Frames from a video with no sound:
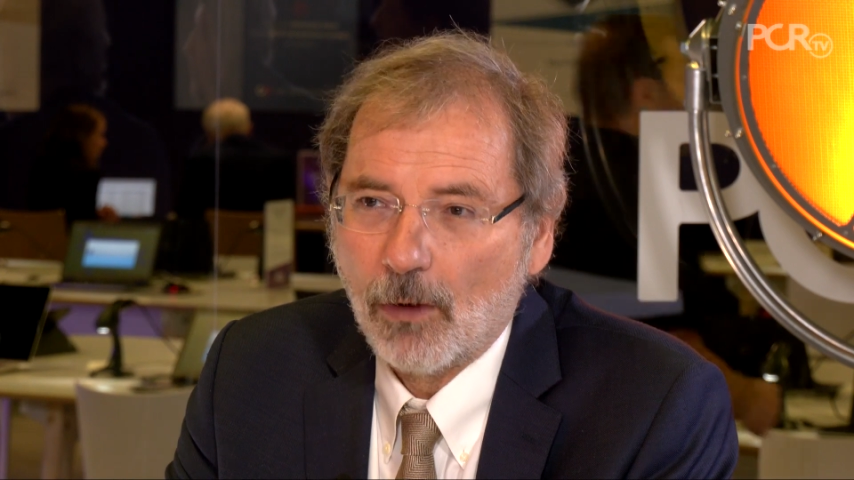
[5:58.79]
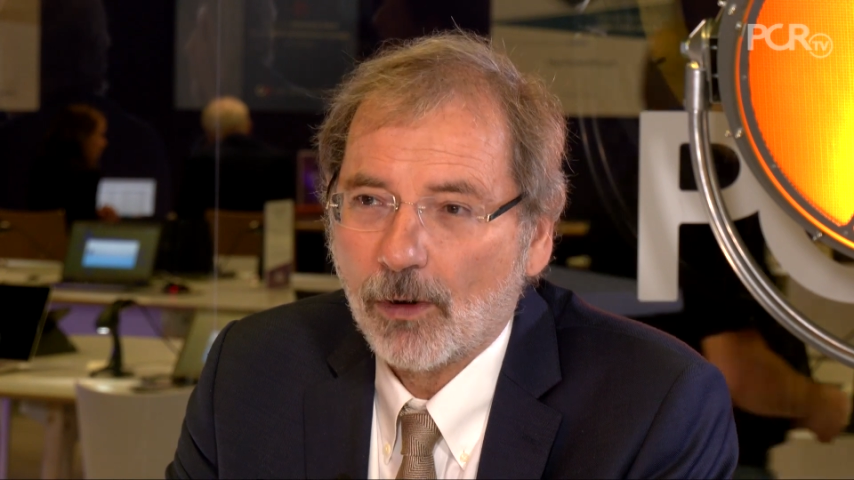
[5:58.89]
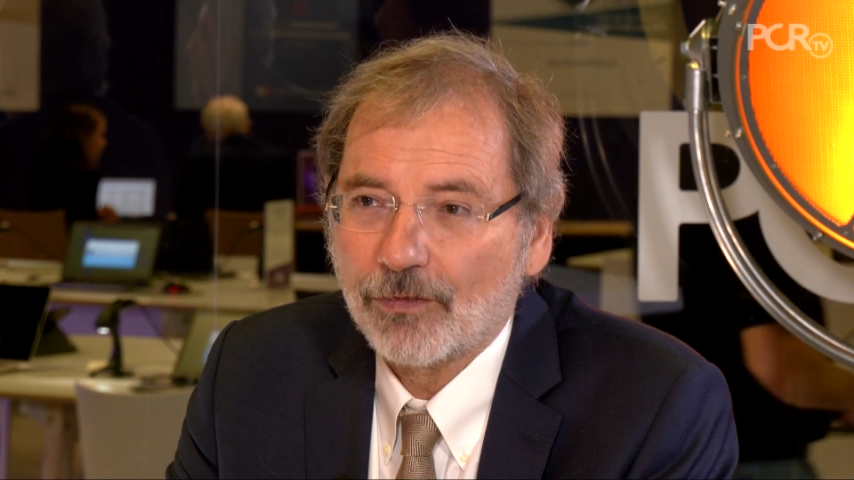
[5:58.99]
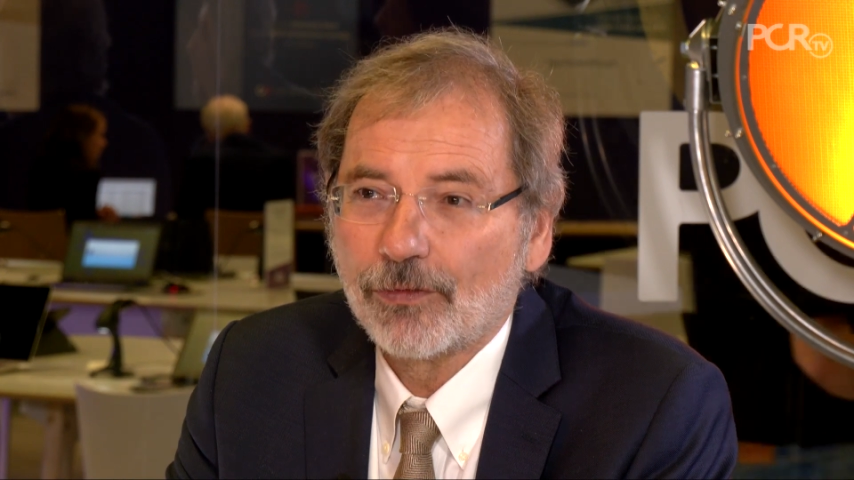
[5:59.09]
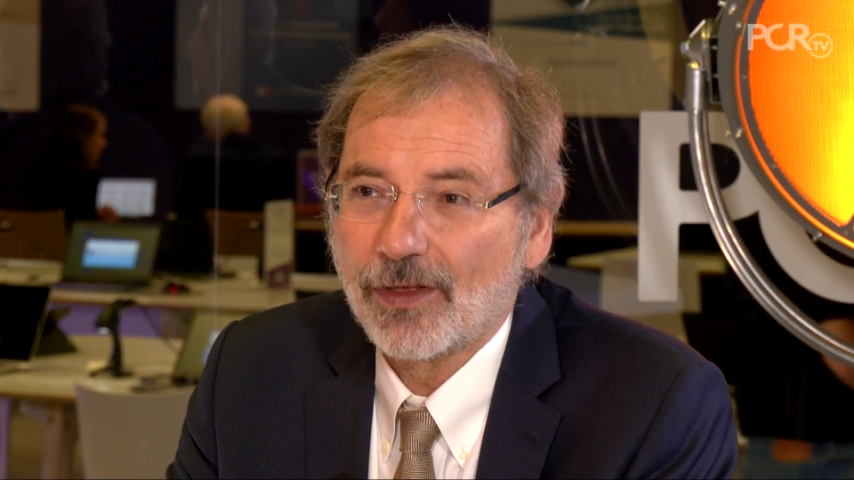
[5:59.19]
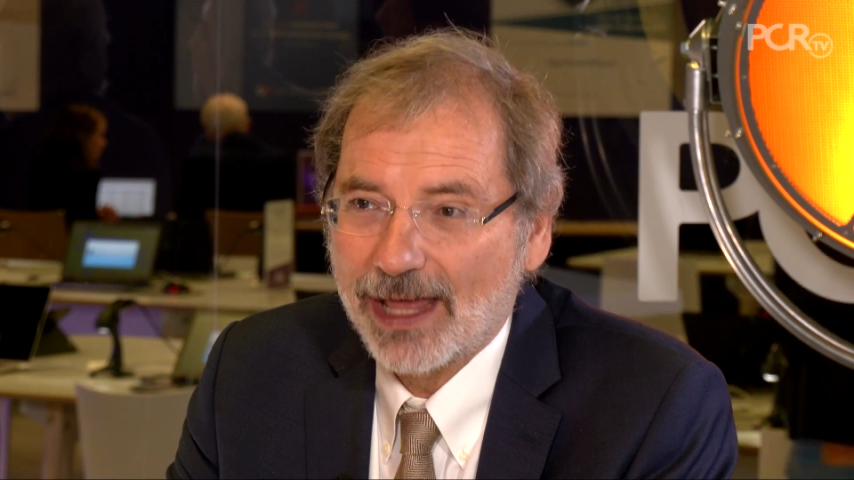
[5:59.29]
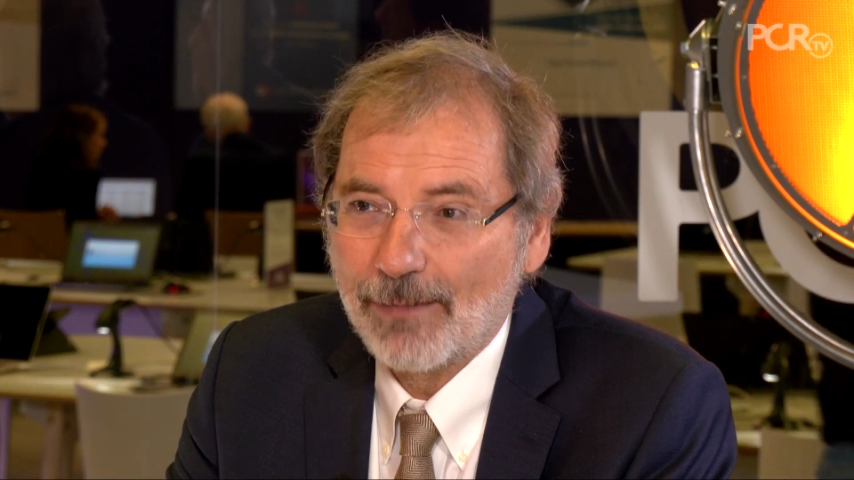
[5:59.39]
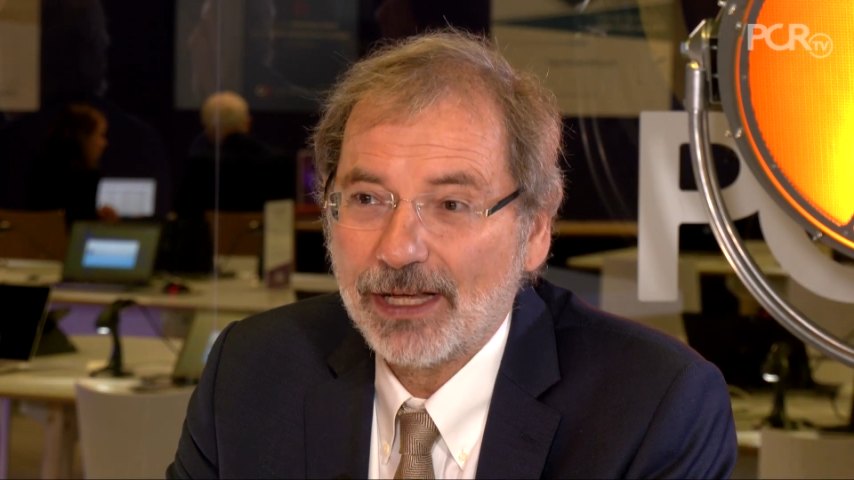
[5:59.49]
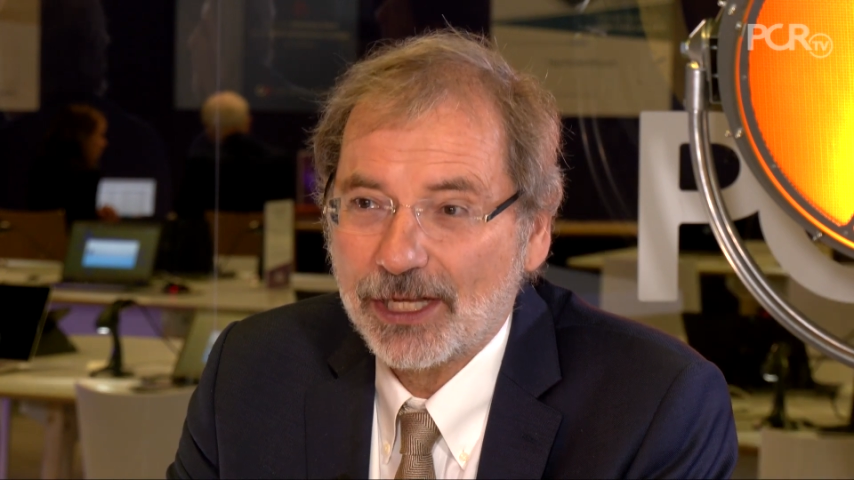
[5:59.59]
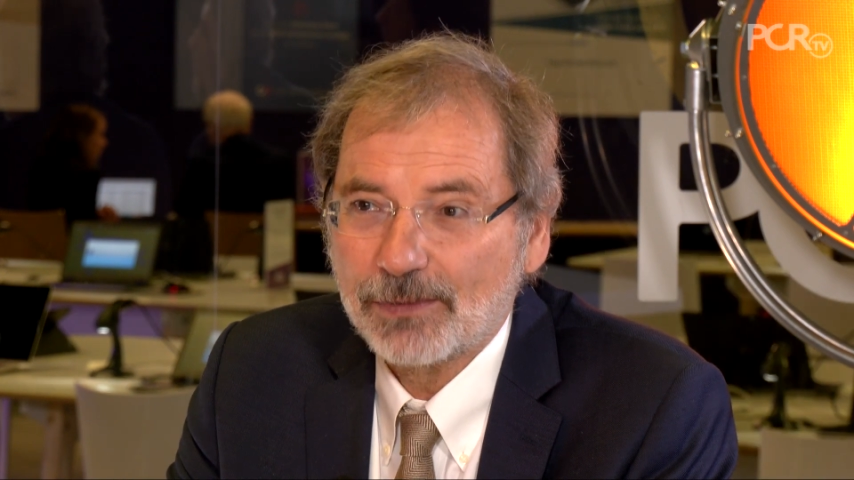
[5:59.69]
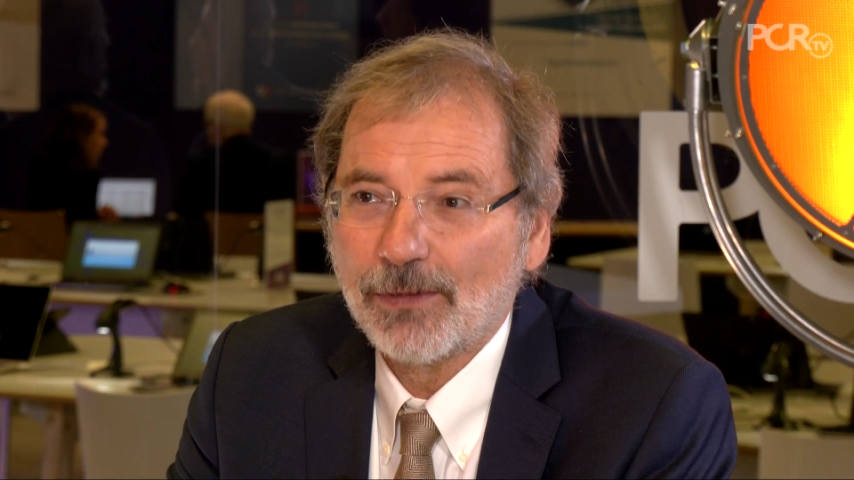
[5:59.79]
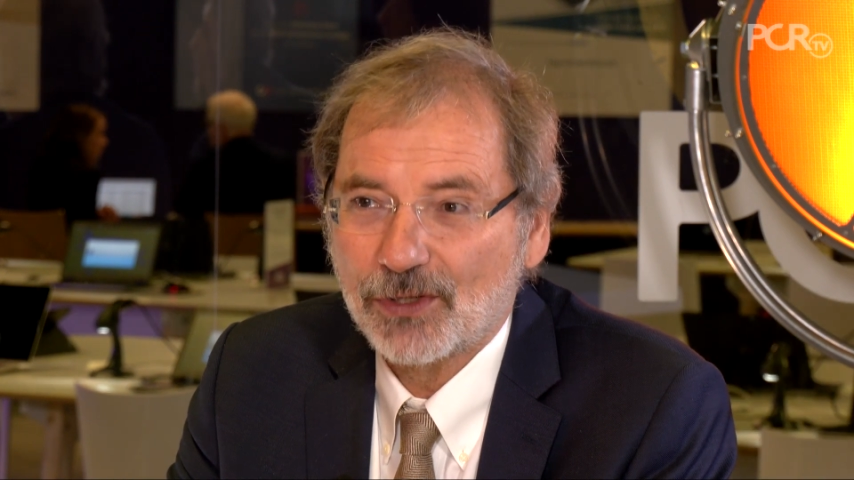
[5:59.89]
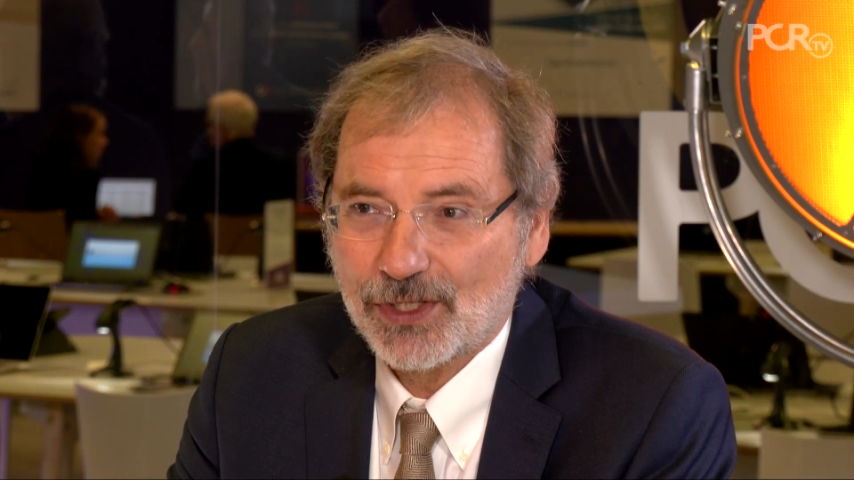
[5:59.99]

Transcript: what for them is most